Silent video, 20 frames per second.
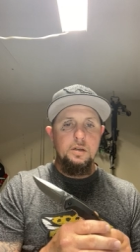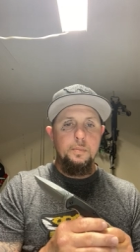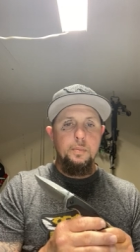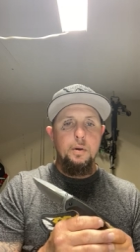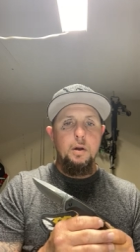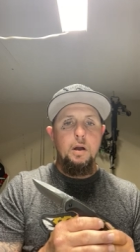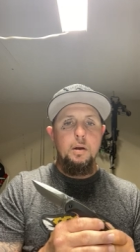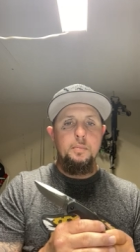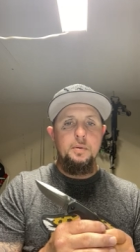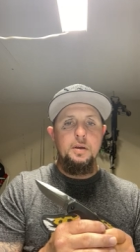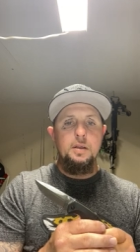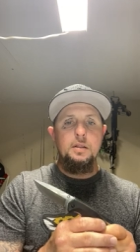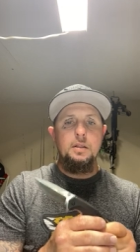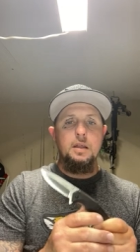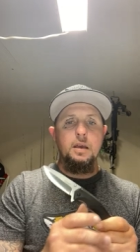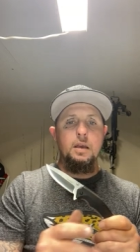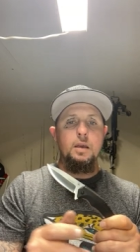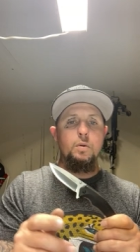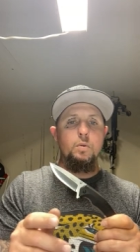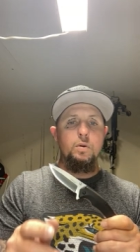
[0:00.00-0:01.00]
department.
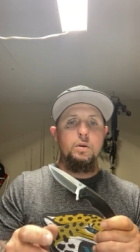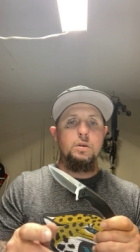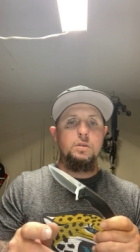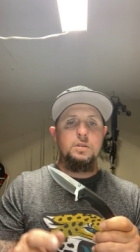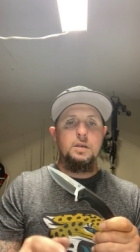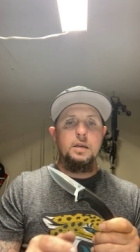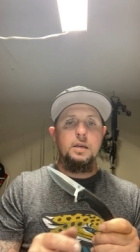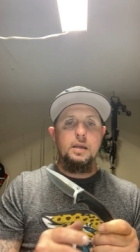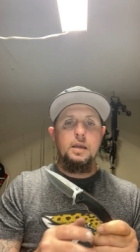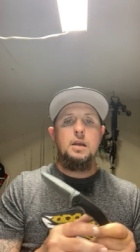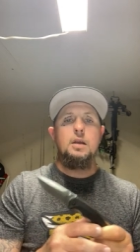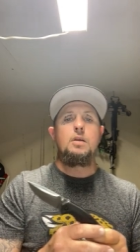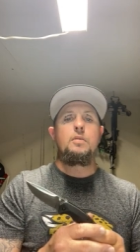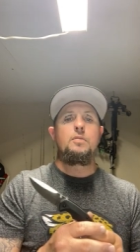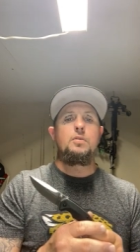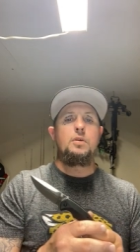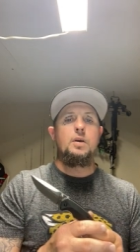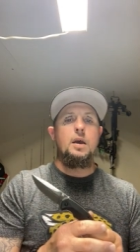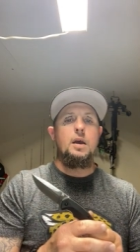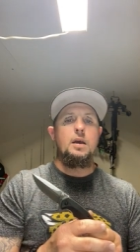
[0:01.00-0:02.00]
They will take care of
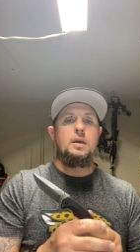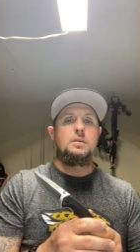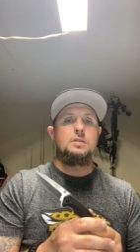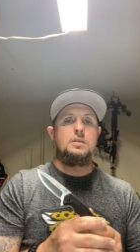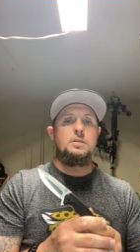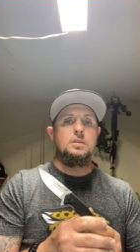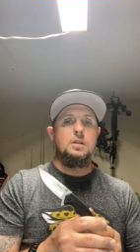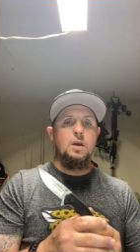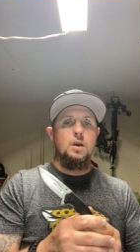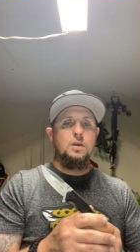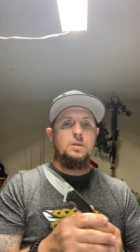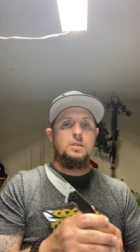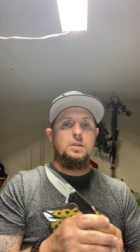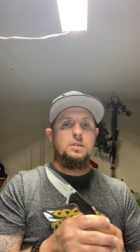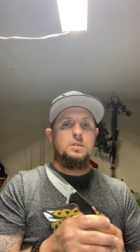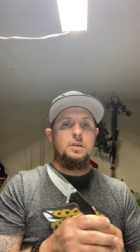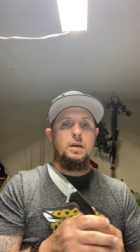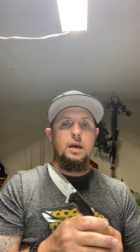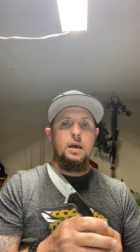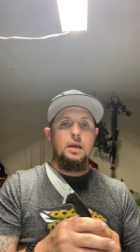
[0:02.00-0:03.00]
you guys. As long as
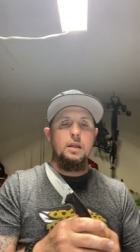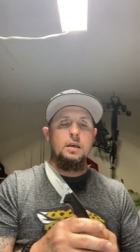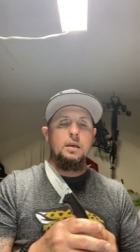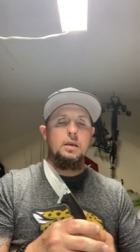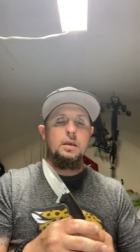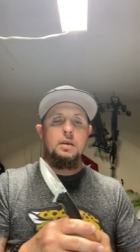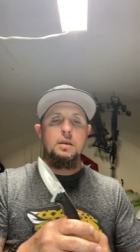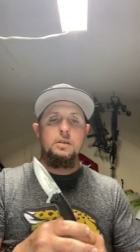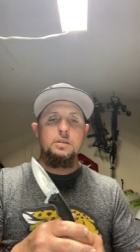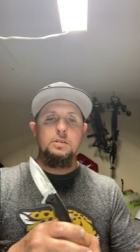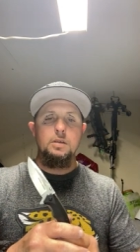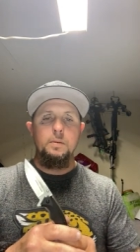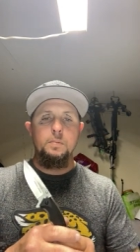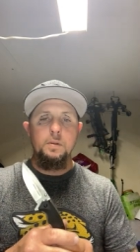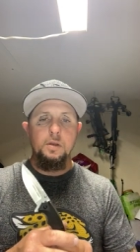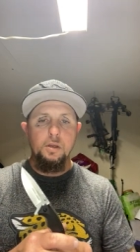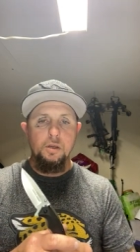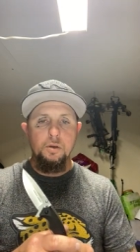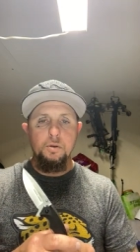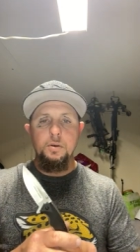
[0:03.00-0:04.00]
it's not
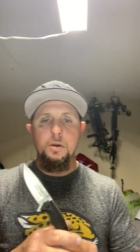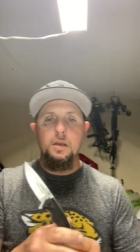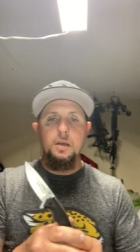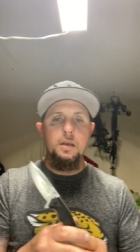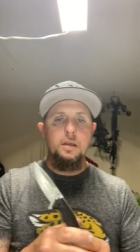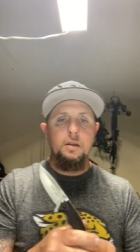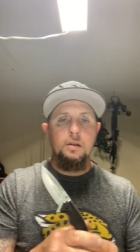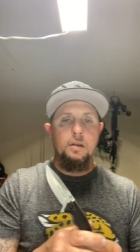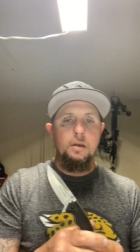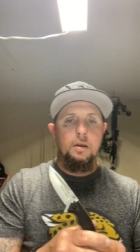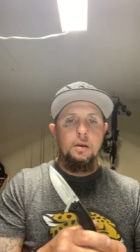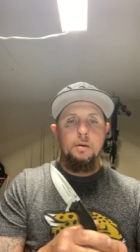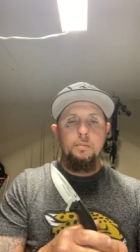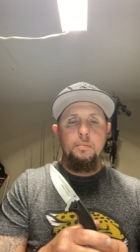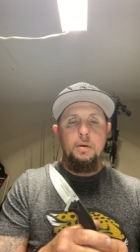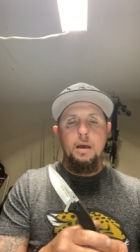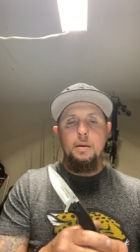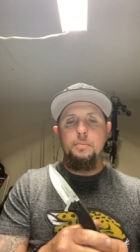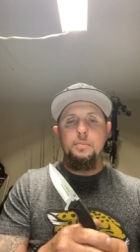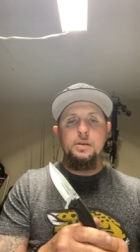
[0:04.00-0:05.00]
something you did
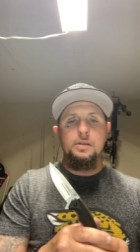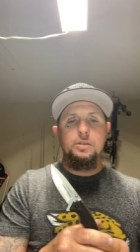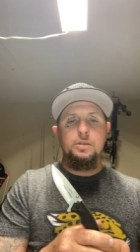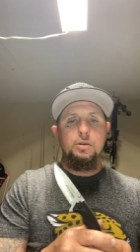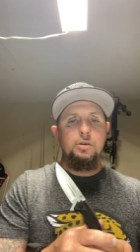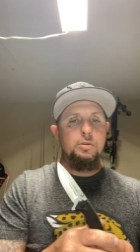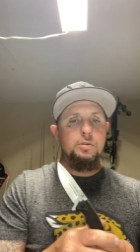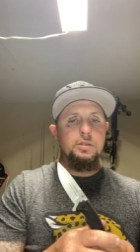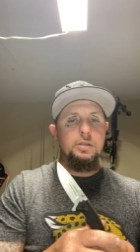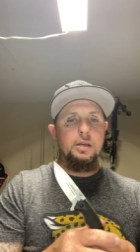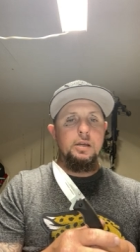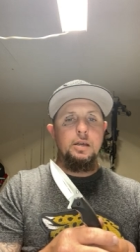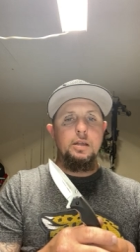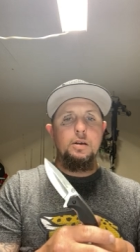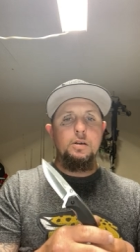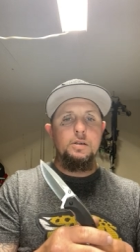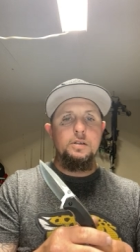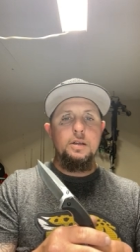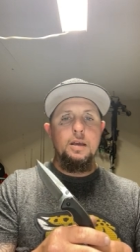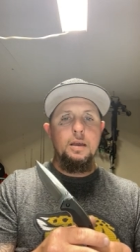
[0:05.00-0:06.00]
by misusing it
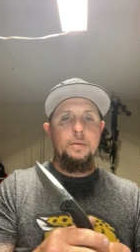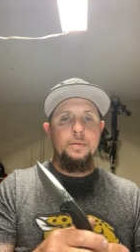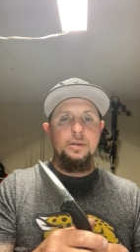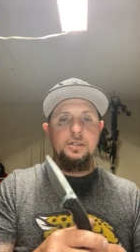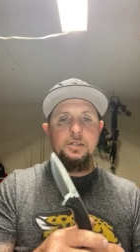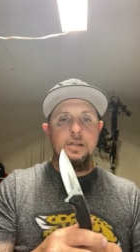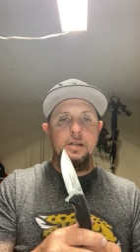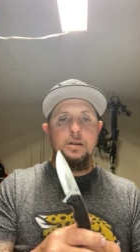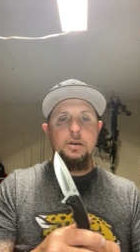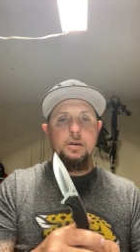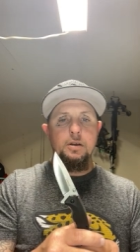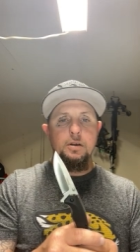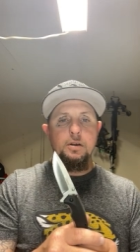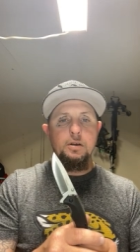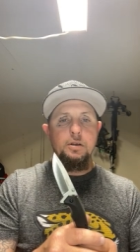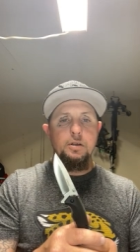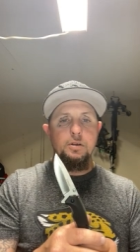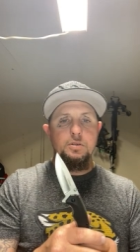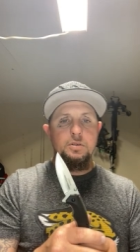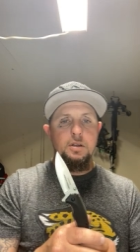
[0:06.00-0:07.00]
or damaging it or
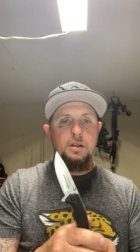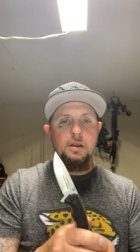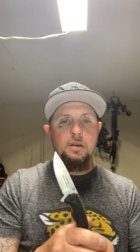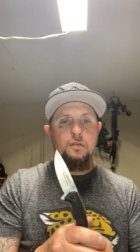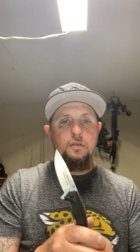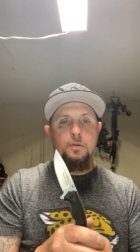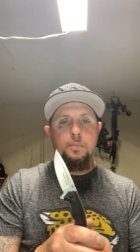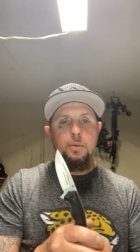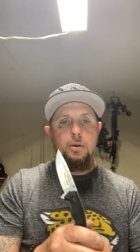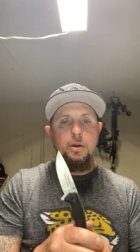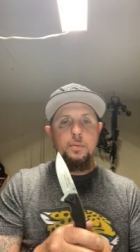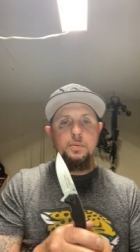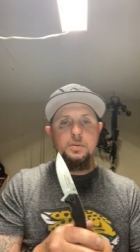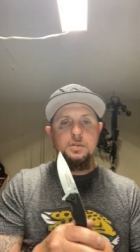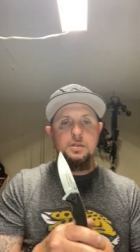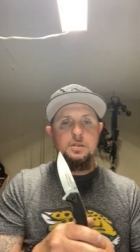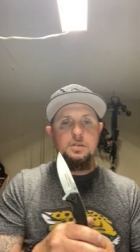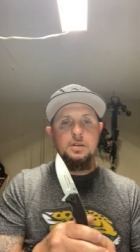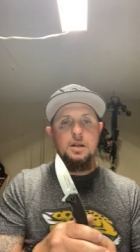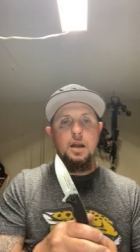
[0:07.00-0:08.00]
using it for purpose
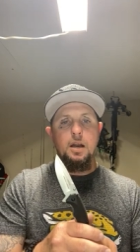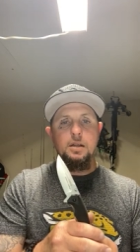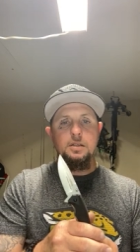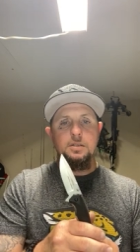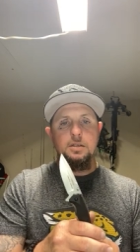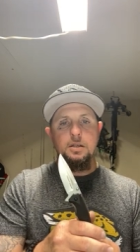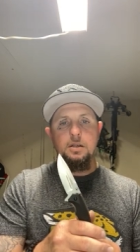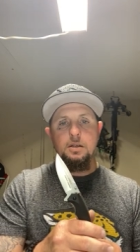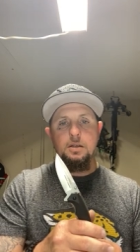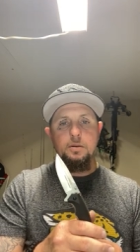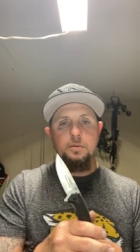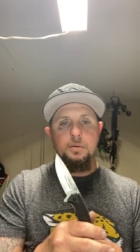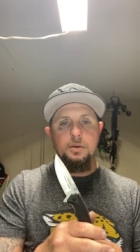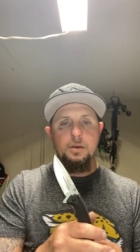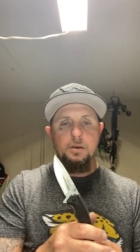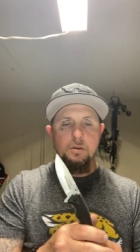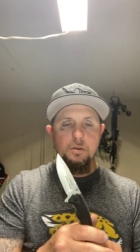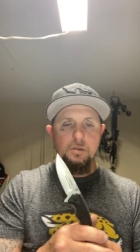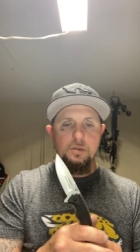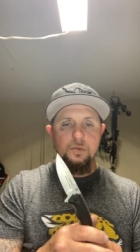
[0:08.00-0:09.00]
it's not intended to be
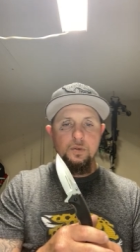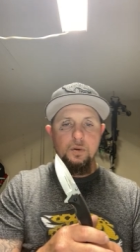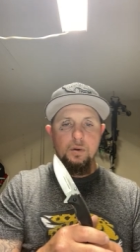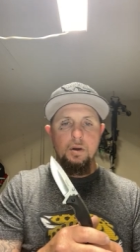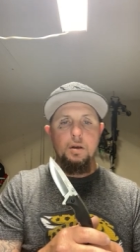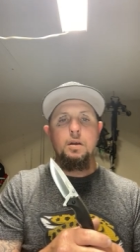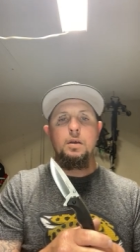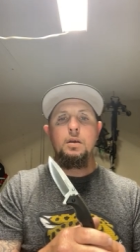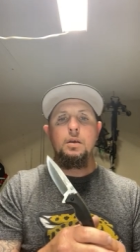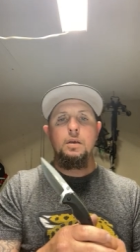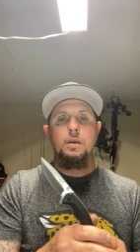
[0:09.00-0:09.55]
used for,